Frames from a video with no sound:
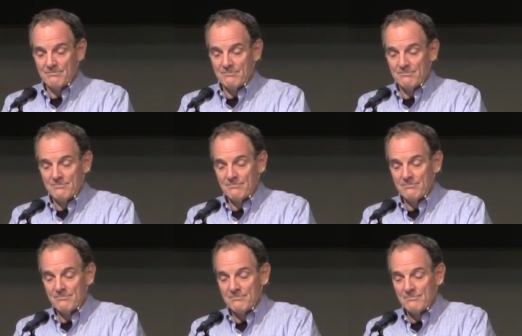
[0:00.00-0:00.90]

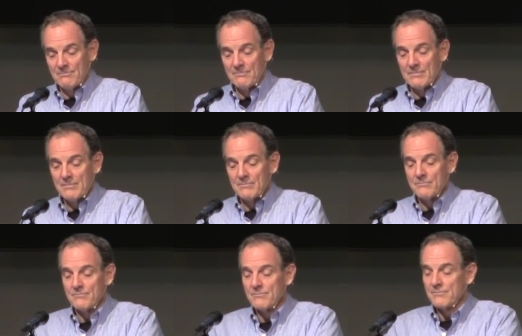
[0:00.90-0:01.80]

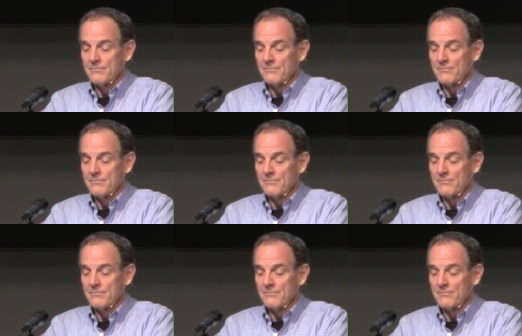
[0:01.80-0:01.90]
[no speech]